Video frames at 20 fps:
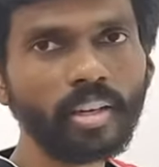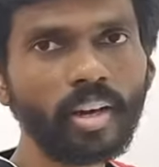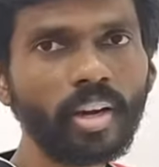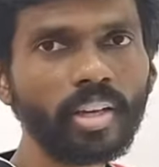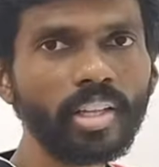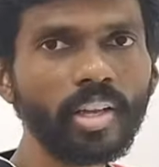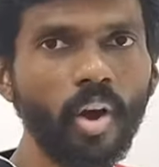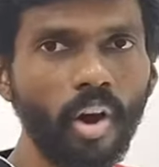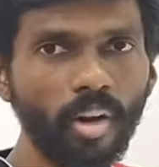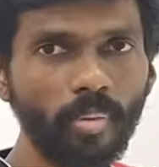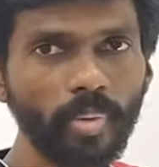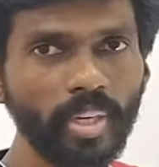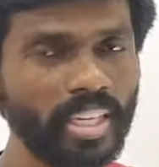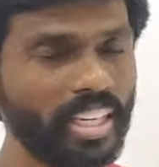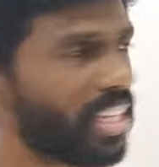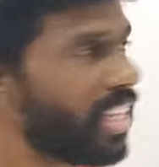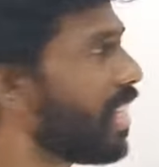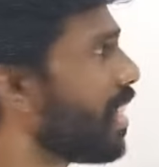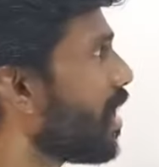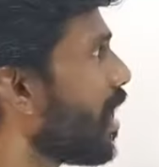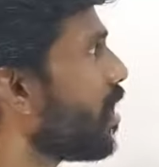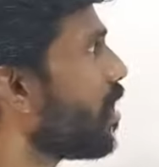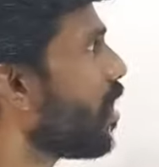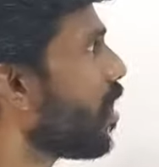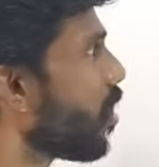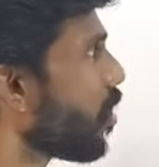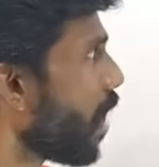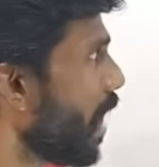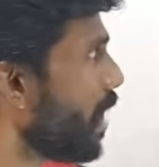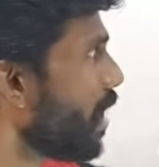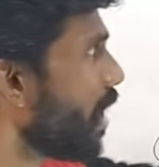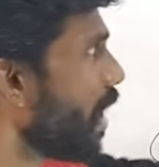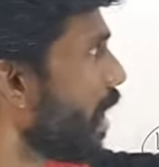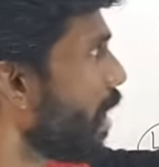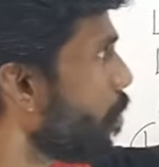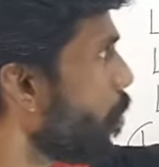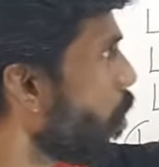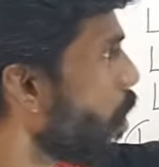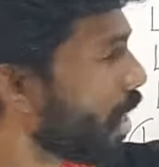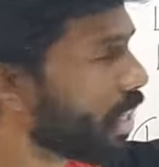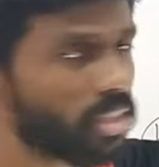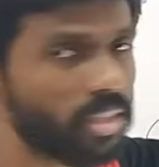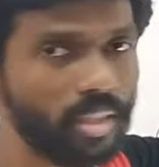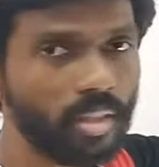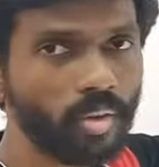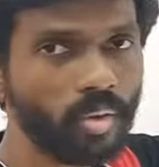on the orbit is at the right hand point.